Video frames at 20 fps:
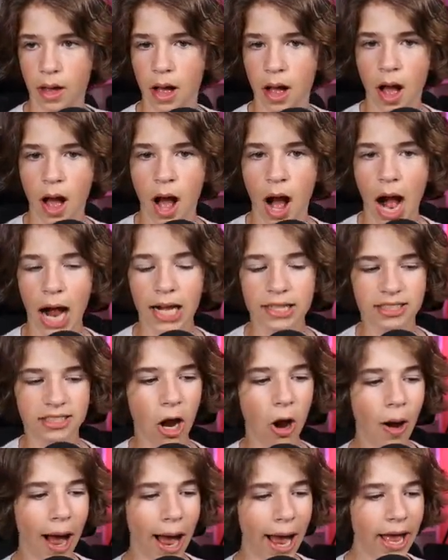right, let's
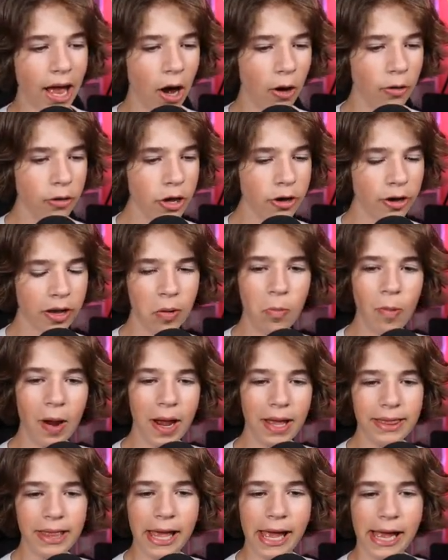go, IO. You can
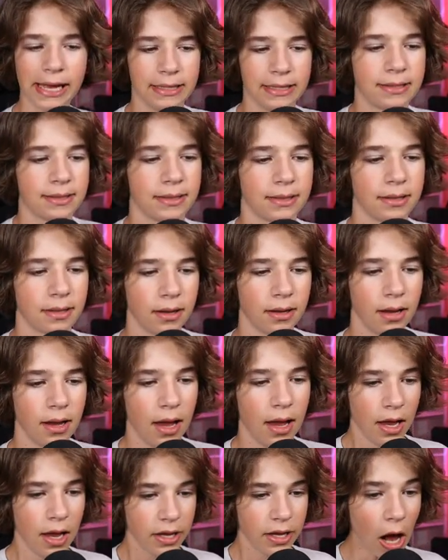win this.
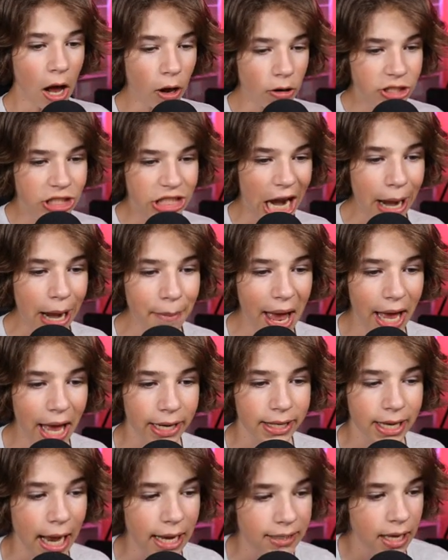Yo, J-Man.
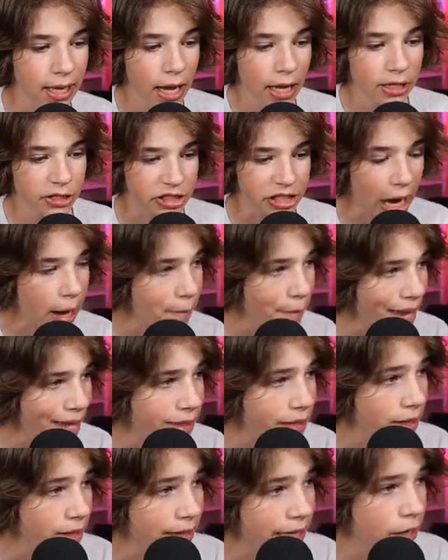Guys, J-Man,
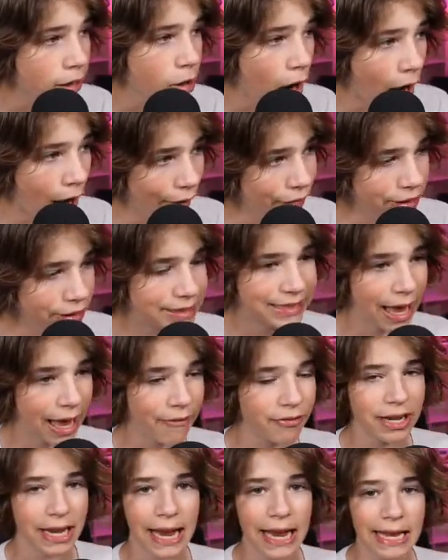the leader of the
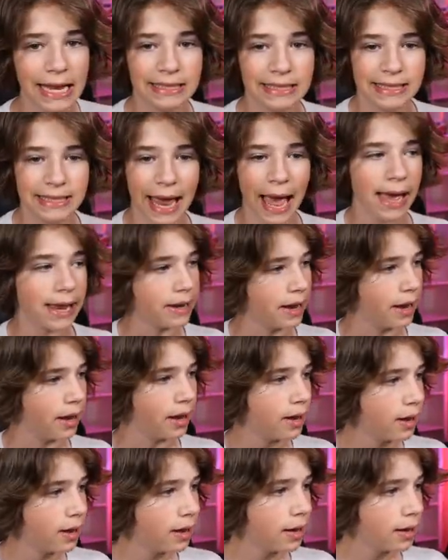seven, is dead.
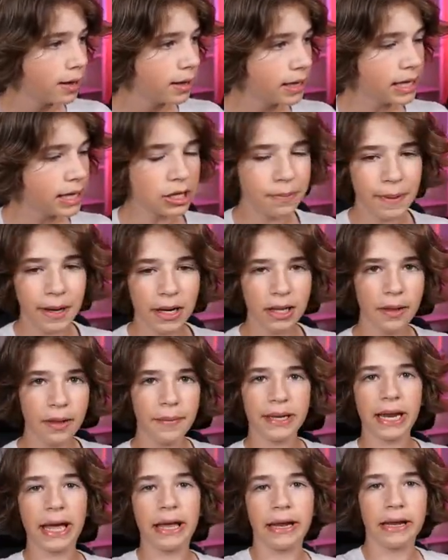He's been
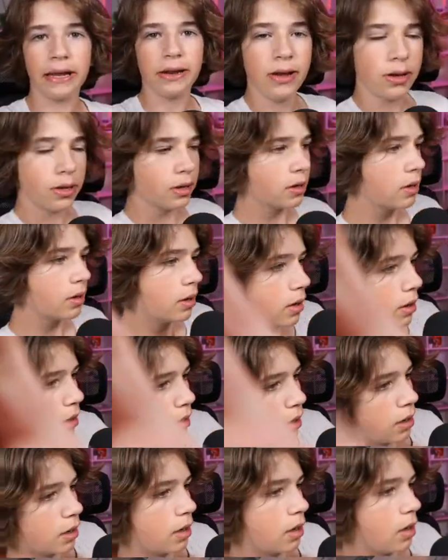eliminated.
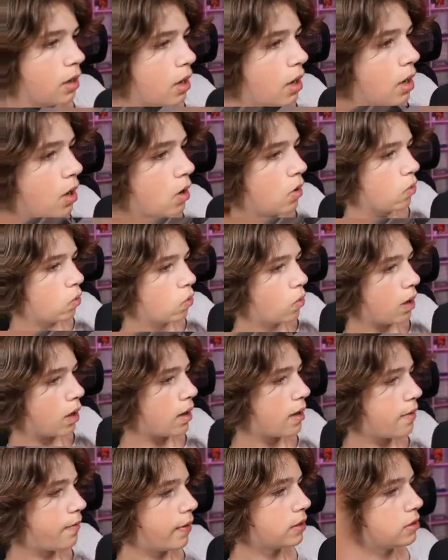What?
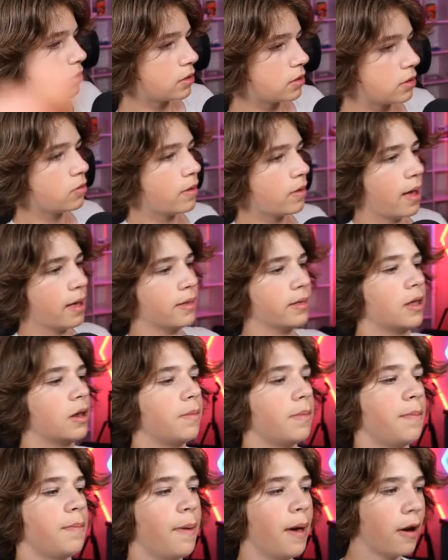If I just do that, that'll
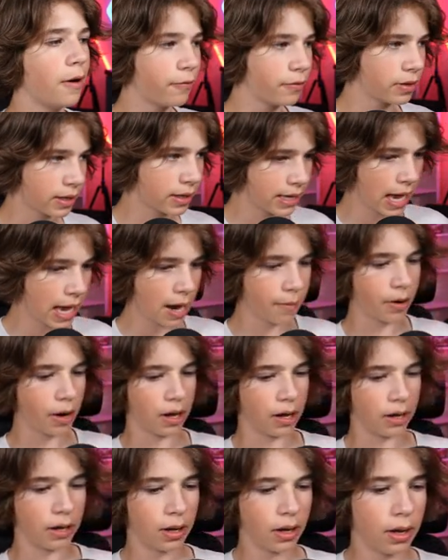be better for the camera.
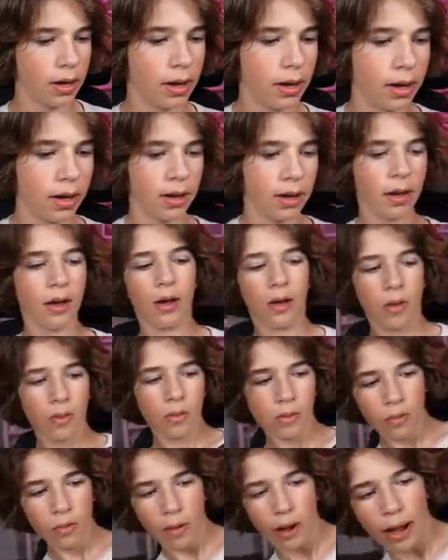
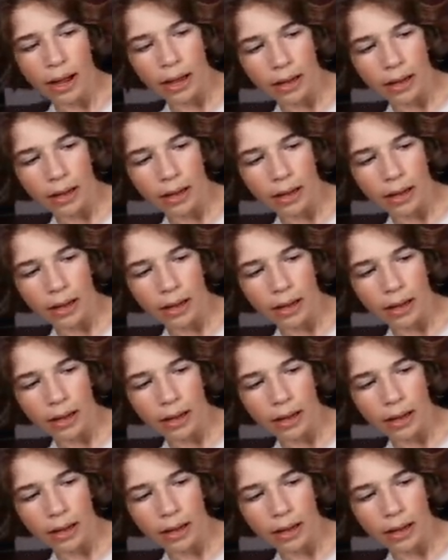What?